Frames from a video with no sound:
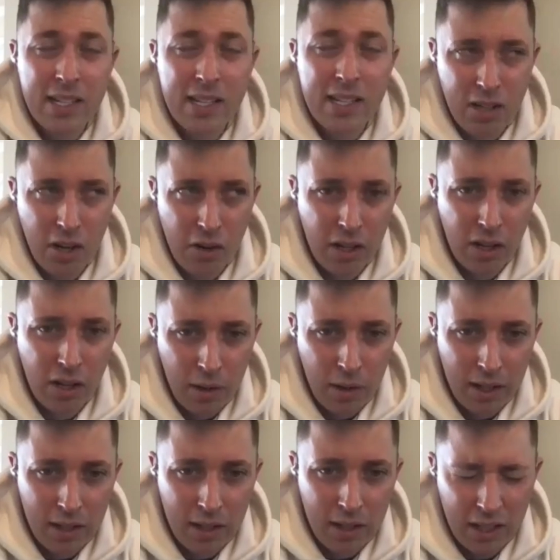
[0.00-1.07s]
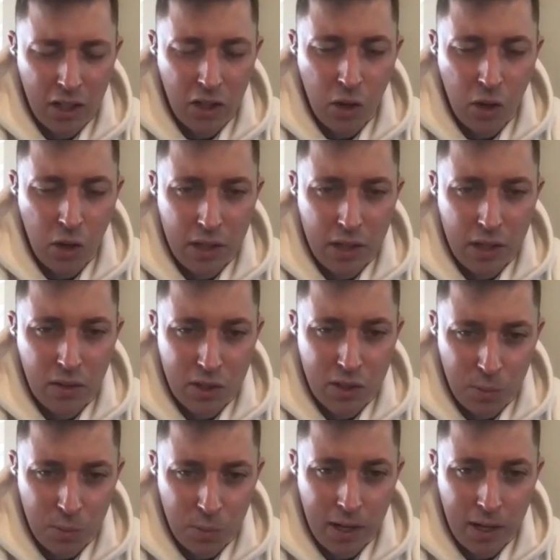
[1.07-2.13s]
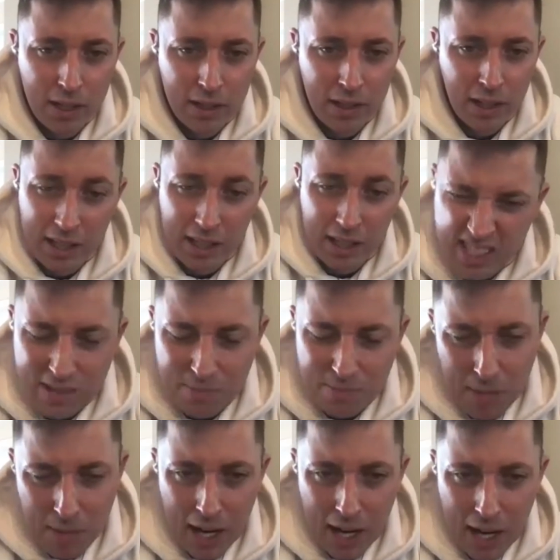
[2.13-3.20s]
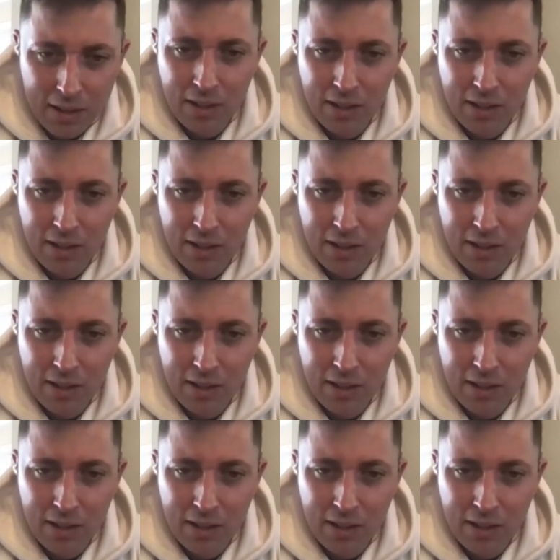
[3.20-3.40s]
you're in Galway, like you go into the supermarket there. Like, this is mad.